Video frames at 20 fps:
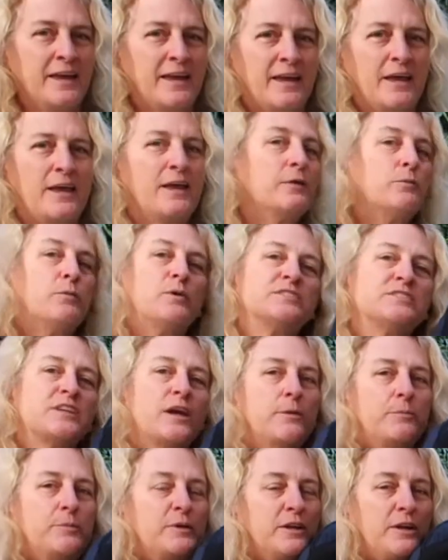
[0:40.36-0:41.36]
And once I
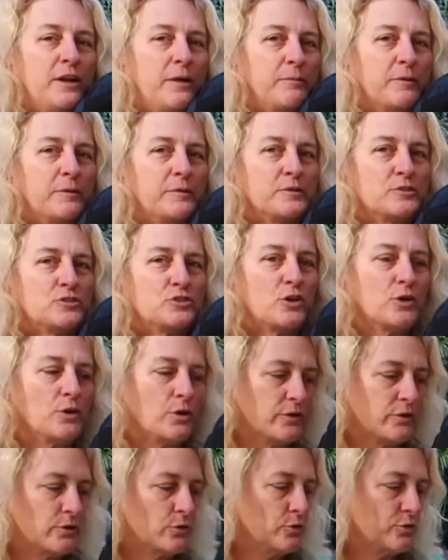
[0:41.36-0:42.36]
open it up, I'm going to show you
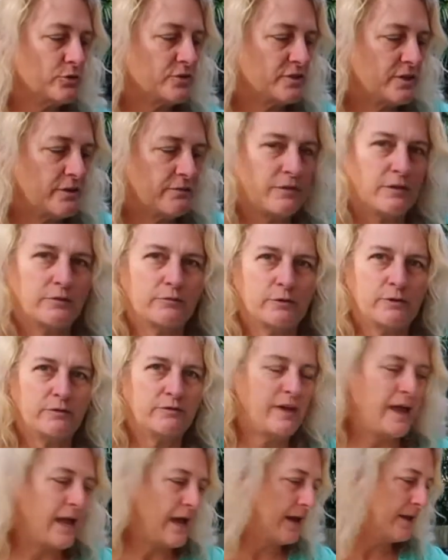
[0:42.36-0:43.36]
all the cool stuff that we've
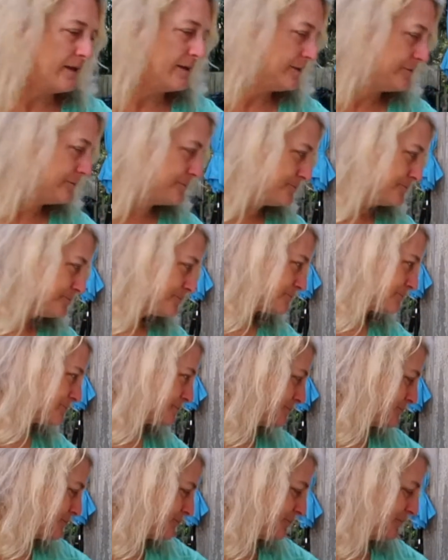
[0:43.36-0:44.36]
added.
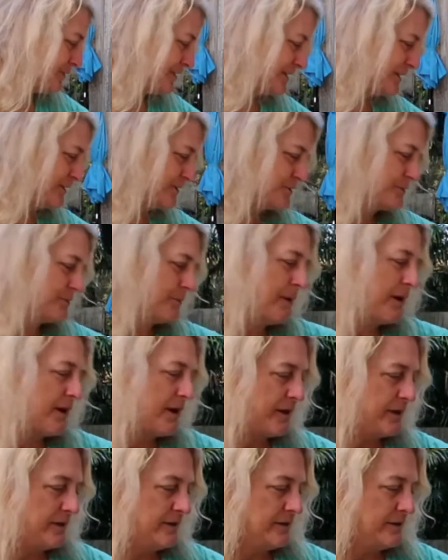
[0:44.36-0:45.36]
Here's
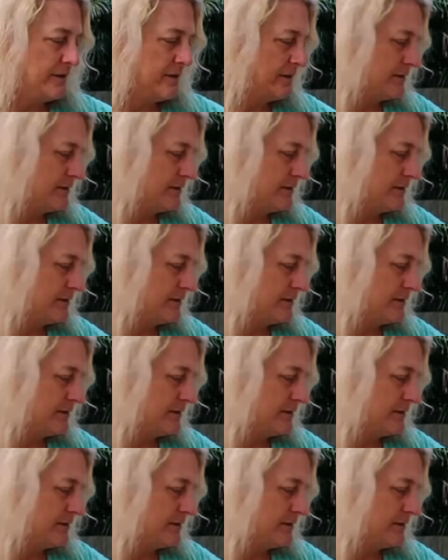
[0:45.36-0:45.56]
mine.